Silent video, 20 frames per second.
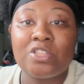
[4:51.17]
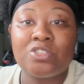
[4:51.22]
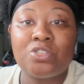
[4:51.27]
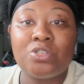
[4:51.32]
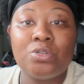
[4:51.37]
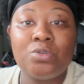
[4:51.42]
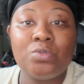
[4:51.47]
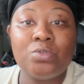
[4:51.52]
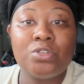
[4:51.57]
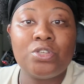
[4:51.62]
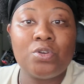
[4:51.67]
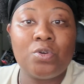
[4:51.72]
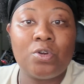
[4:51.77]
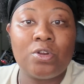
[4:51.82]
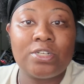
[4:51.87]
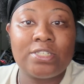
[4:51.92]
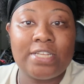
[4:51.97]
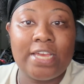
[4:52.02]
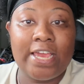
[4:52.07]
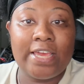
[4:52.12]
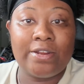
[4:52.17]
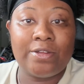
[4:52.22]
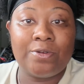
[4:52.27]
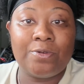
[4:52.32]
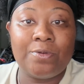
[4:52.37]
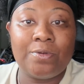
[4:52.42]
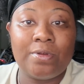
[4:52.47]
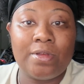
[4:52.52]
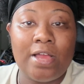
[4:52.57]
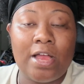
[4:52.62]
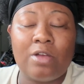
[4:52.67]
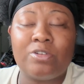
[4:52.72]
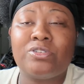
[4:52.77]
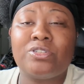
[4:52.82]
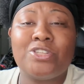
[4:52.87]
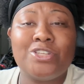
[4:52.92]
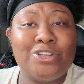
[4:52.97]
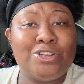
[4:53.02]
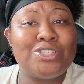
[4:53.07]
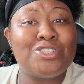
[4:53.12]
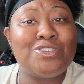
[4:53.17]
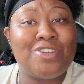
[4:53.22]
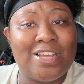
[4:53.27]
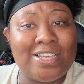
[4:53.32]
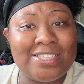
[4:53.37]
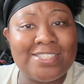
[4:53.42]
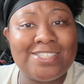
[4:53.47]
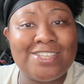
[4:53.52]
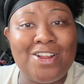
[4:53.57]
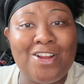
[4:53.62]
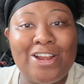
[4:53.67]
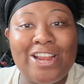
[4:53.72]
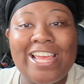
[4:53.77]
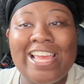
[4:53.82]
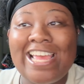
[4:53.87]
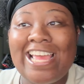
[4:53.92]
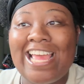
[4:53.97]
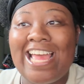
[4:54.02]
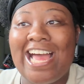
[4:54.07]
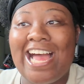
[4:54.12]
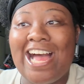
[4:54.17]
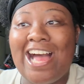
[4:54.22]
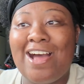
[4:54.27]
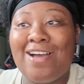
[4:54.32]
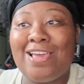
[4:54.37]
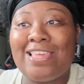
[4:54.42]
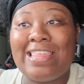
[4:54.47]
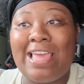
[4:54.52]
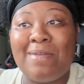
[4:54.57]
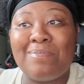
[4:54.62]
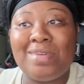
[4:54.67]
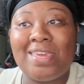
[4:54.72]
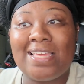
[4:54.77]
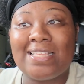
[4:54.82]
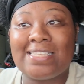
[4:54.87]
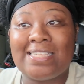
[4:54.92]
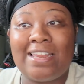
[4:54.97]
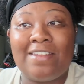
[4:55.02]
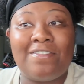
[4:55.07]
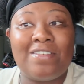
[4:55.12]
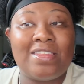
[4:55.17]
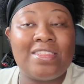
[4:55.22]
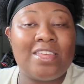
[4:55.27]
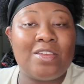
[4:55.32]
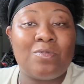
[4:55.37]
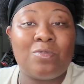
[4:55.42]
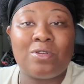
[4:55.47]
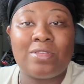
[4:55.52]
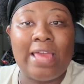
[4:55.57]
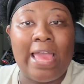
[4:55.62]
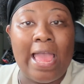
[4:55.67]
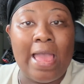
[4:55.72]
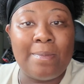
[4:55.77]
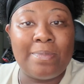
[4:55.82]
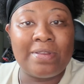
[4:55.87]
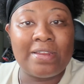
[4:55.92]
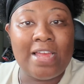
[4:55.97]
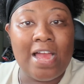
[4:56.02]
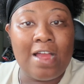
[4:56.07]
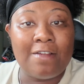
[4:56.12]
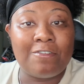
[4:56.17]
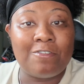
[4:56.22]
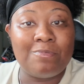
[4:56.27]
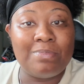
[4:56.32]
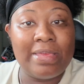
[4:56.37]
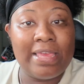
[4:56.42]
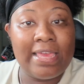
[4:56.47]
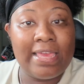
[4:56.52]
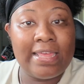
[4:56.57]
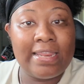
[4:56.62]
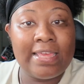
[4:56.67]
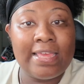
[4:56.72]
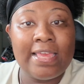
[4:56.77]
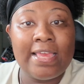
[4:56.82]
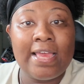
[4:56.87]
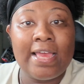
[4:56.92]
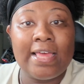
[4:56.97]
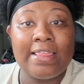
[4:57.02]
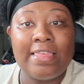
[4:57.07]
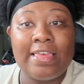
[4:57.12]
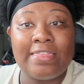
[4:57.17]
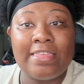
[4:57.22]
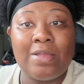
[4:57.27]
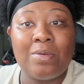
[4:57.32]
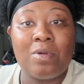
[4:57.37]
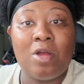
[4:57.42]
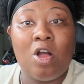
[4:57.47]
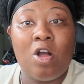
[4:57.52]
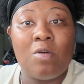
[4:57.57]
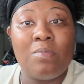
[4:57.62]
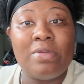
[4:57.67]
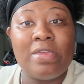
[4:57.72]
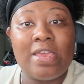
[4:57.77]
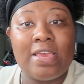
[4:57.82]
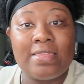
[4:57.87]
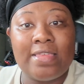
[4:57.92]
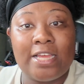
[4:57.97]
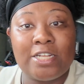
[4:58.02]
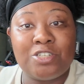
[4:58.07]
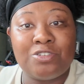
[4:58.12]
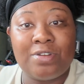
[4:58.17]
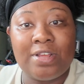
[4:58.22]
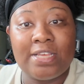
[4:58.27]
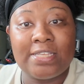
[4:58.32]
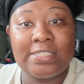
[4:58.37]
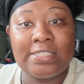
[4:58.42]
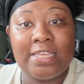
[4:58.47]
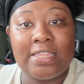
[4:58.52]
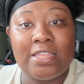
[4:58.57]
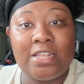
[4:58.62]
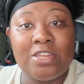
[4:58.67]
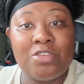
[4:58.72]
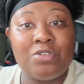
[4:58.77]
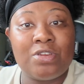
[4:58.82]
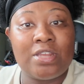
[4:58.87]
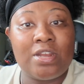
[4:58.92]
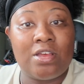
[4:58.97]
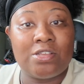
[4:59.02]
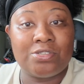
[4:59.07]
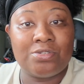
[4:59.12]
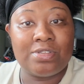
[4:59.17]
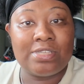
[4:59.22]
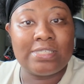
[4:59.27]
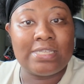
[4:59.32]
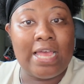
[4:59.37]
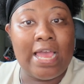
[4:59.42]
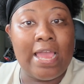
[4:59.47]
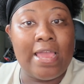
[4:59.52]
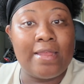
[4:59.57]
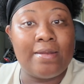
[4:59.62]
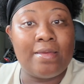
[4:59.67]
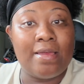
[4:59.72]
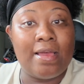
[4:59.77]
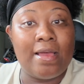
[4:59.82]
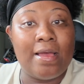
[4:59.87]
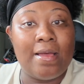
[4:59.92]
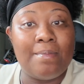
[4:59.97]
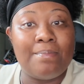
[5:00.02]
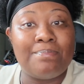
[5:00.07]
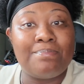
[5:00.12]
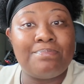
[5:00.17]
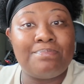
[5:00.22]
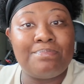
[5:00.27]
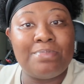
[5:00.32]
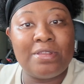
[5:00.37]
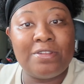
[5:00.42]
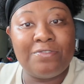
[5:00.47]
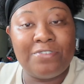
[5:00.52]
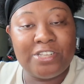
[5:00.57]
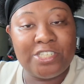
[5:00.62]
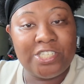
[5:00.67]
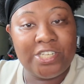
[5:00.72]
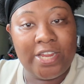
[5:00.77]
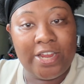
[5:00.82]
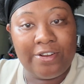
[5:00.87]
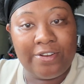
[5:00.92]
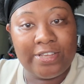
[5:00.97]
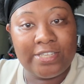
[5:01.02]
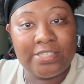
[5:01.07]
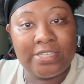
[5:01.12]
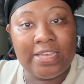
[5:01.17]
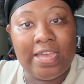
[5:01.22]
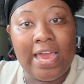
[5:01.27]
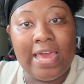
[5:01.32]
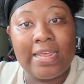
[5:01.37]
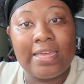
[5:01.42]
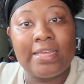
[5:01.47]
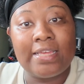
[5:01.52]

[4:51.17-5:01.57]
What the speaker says: to your to your trust, sorry. And that means that if anything were to happen, God forbid, that they will all be in that trust. And then you can also assign beneficiaries to kind